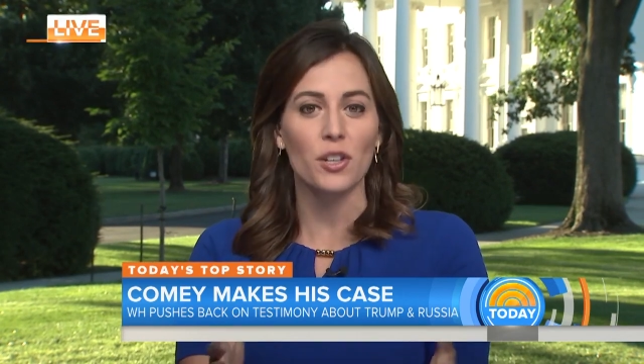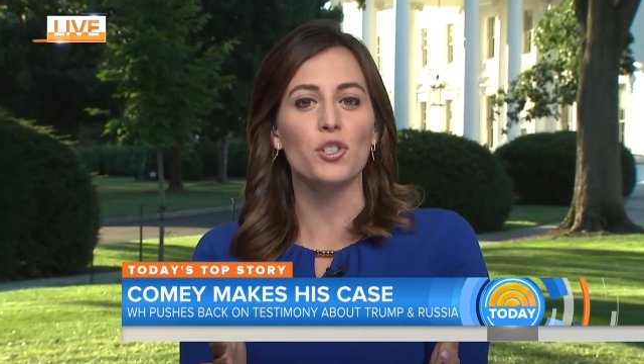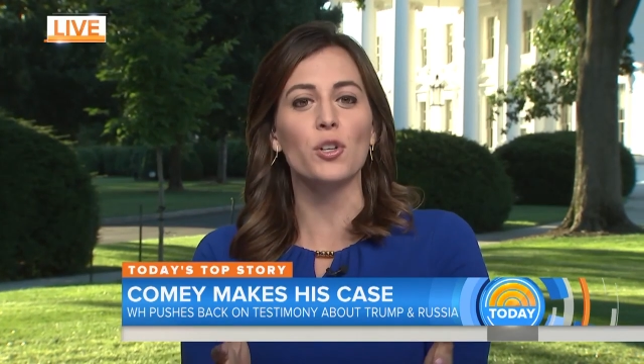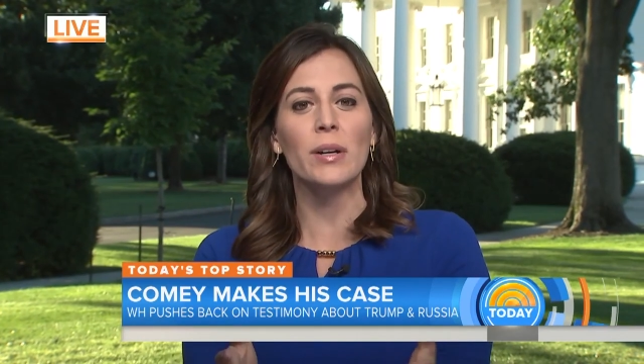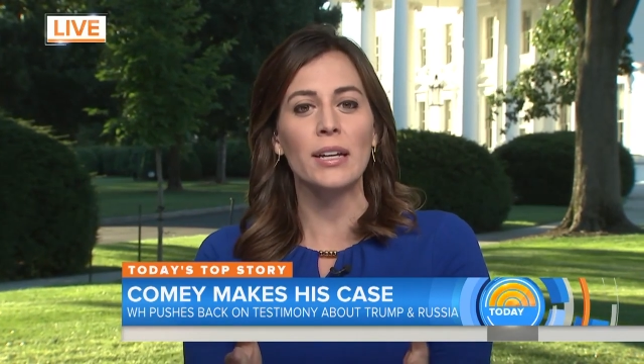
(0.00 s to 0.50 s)
and
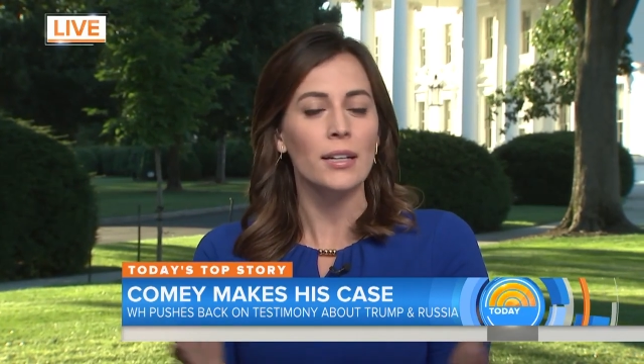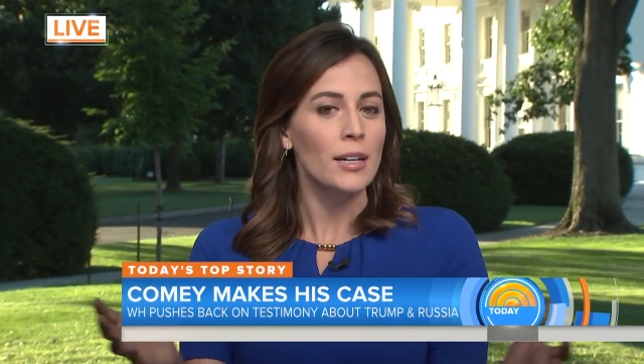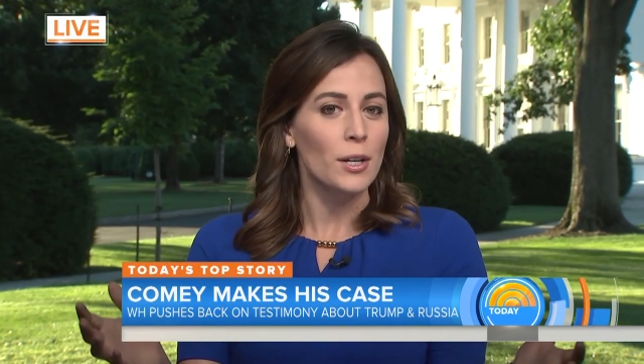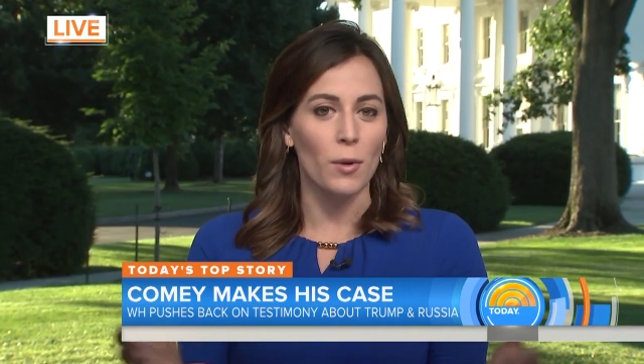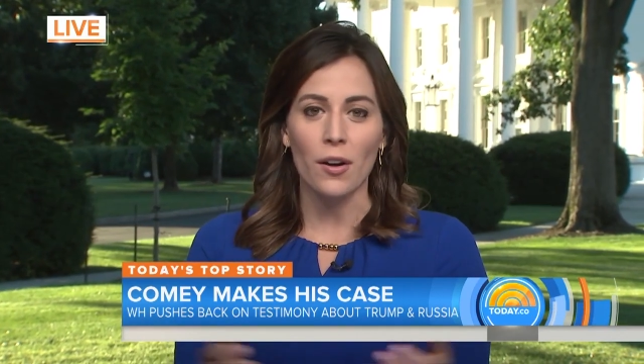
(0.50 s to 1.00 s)
he's doing it
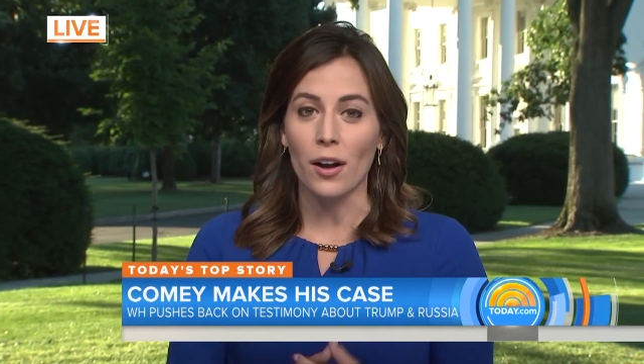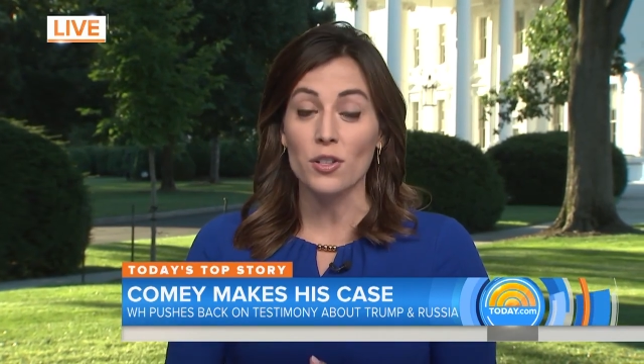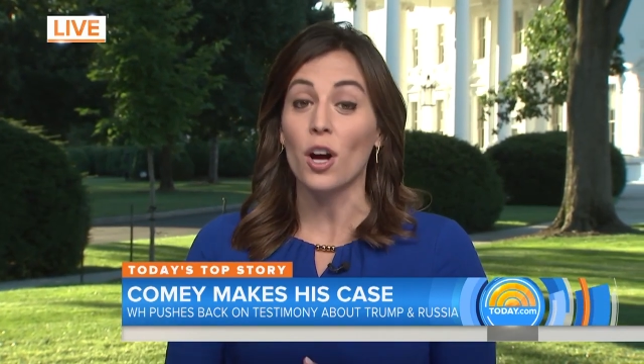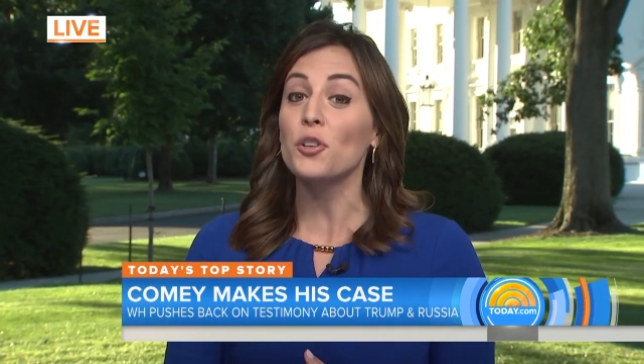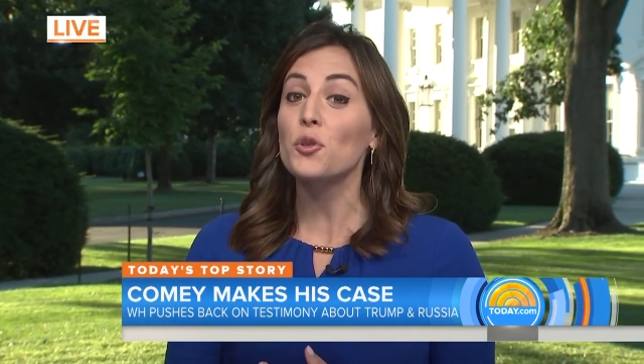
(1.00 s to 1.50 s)
where
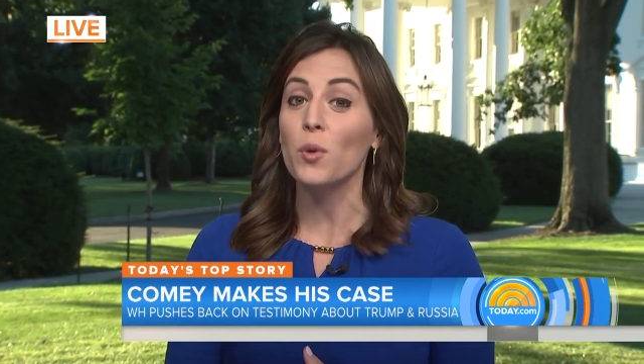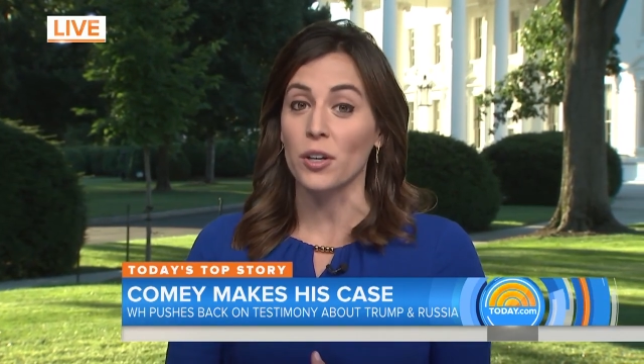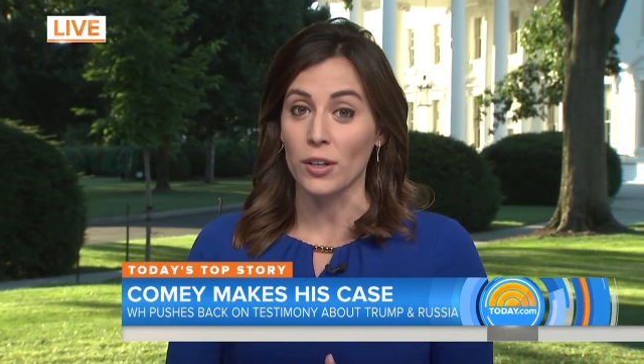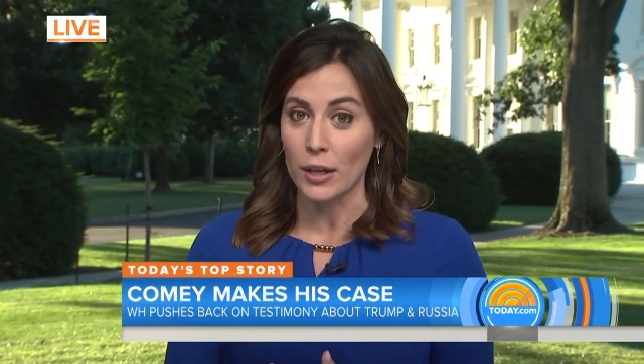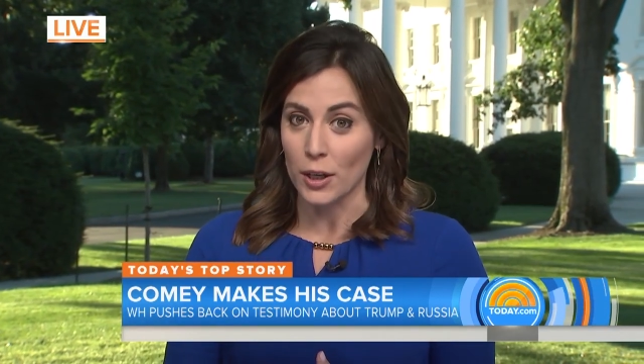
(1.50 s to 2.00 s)
else on
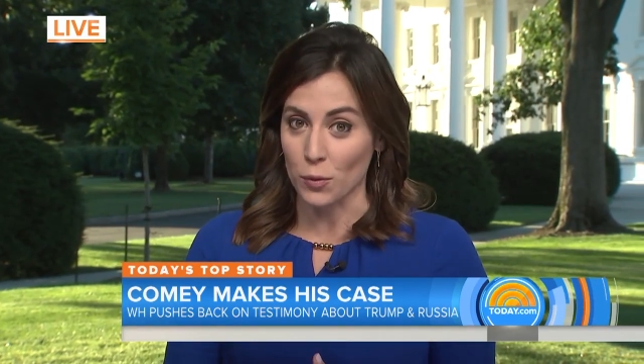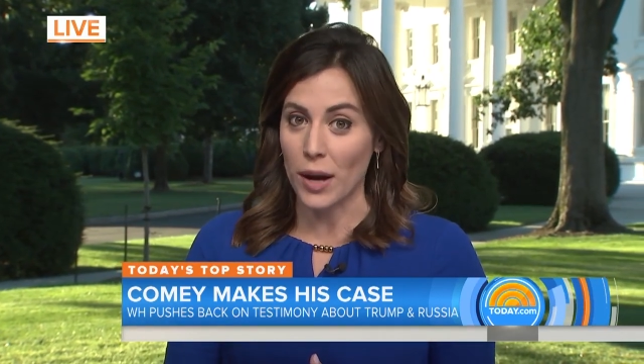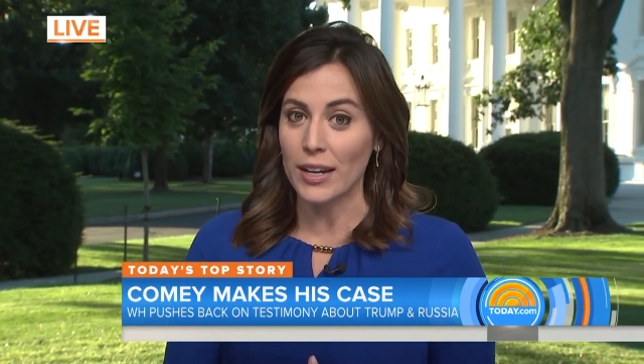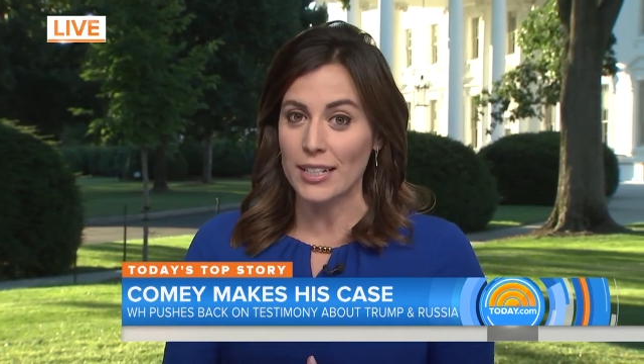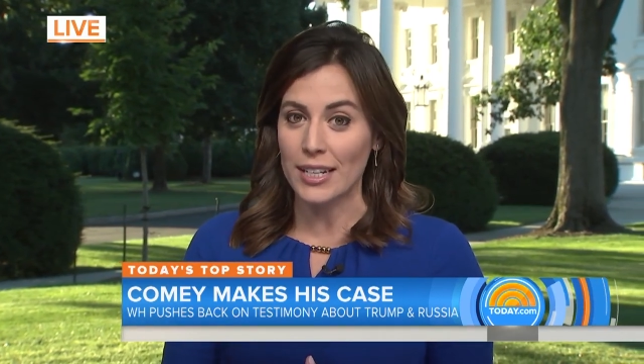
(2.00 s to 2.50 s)
Twitter,
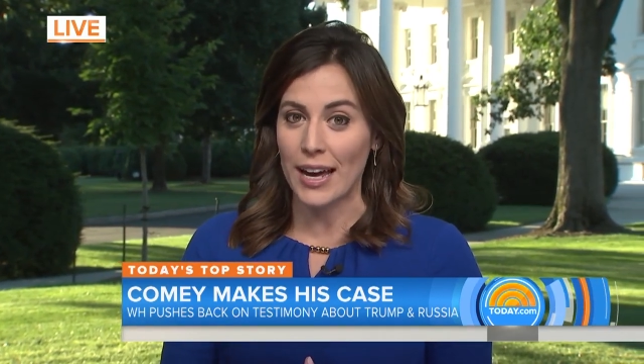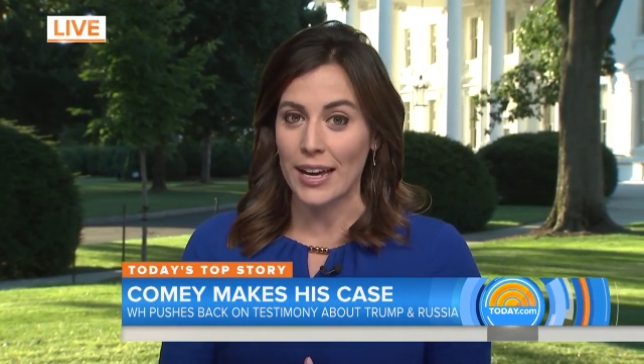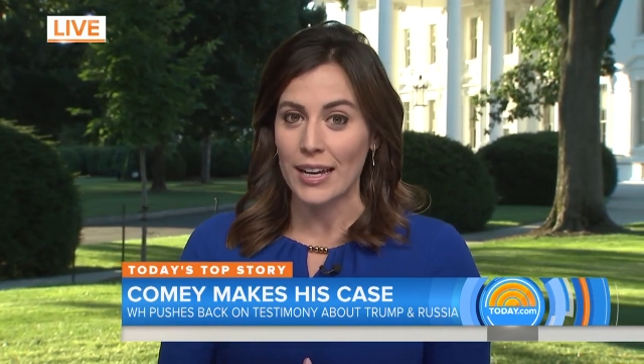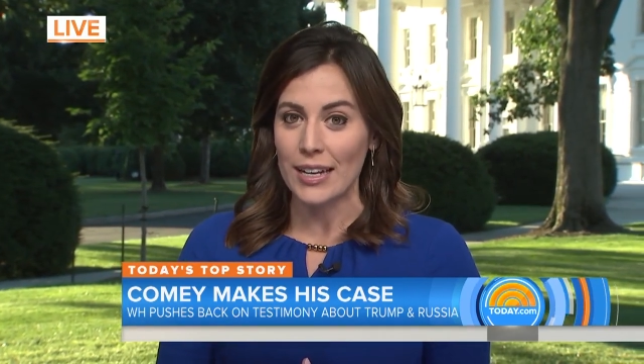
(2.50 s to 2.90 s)
writing today,